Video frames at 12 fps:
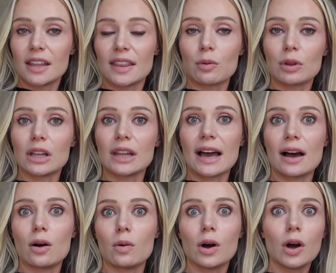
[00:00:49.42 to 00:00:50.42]
that will
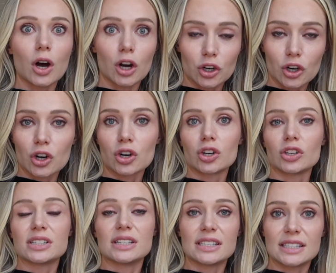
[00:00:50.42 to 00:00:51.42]
allow a curl
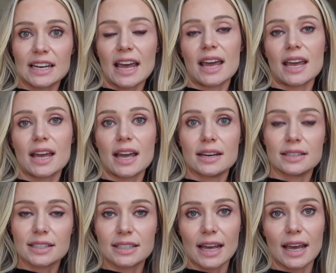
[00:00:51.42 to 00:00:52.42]
to stay and
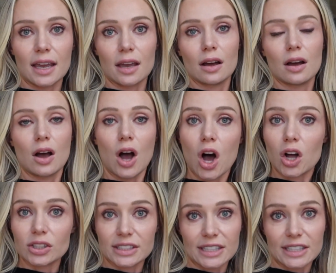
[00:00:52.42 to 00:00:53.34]
stay all